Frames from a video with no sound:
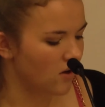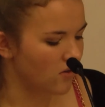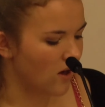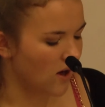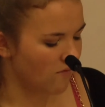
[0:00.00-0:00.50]

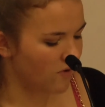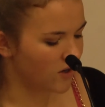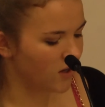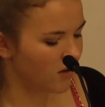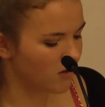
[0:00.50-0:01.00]

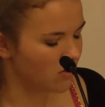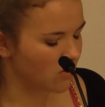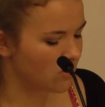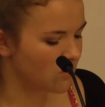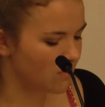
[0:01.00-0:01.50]
regular
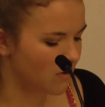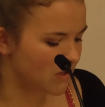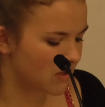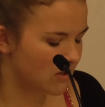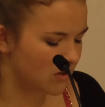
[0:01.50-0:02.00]

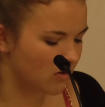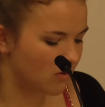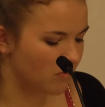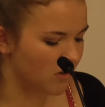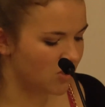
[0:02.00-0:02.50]
contributor
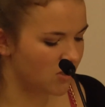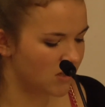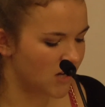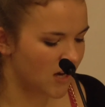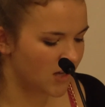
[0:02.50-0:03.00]
to Russia
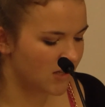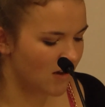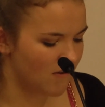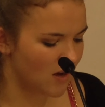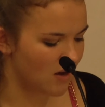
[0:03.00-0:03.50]
Today
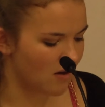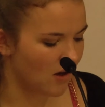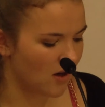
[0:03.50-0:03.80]
TV,